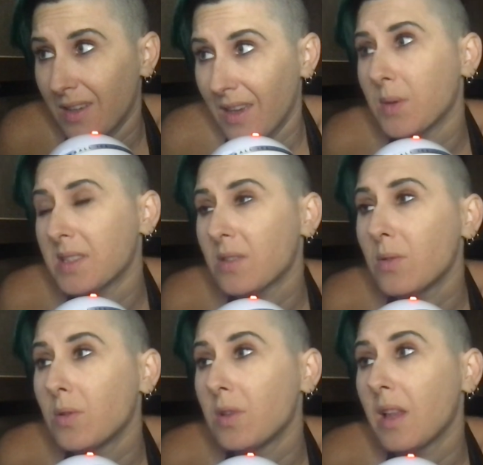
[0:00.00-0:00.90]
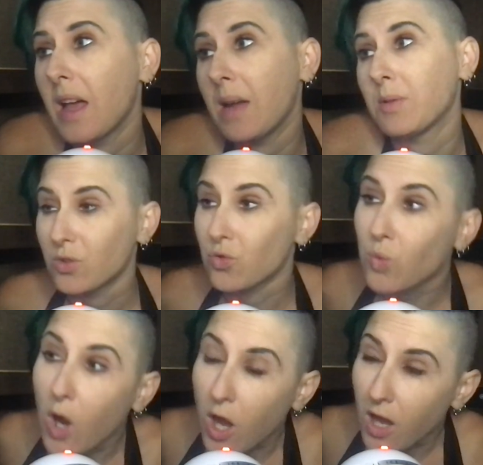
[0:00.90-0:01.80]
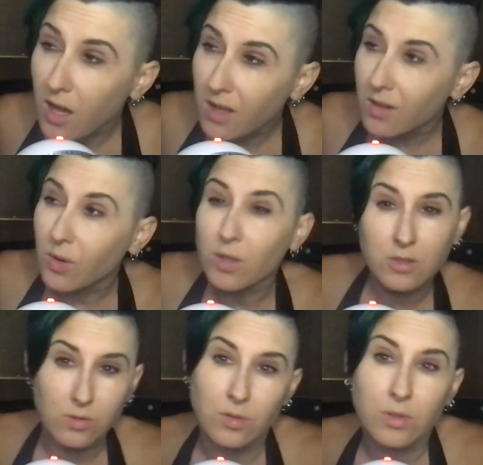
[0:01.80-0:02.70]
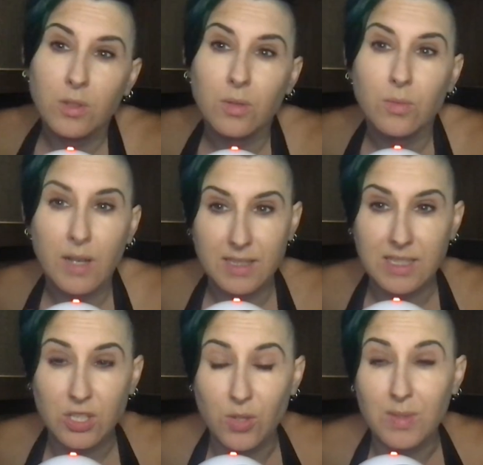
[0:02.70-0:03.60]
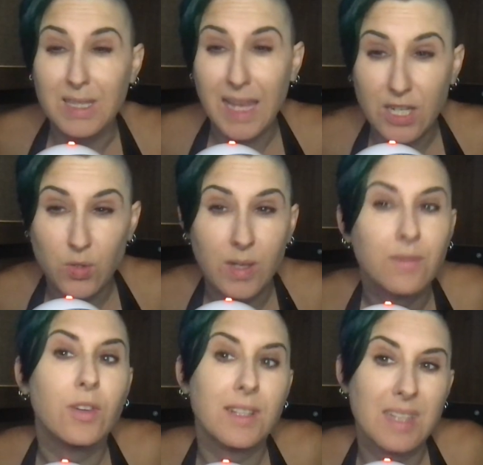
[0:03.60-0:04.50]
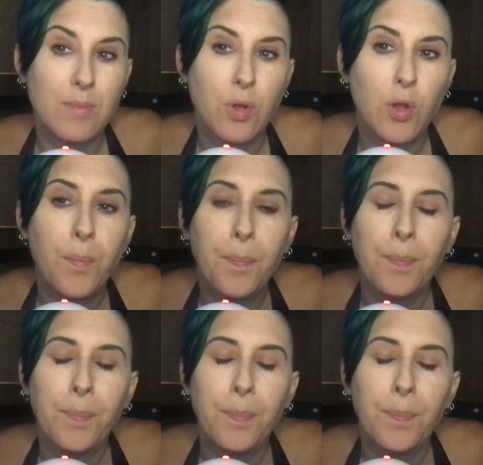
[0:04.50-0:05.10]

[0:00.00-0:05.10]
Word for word: In school, I would draw or doodle while a teacher was lecturing, for example.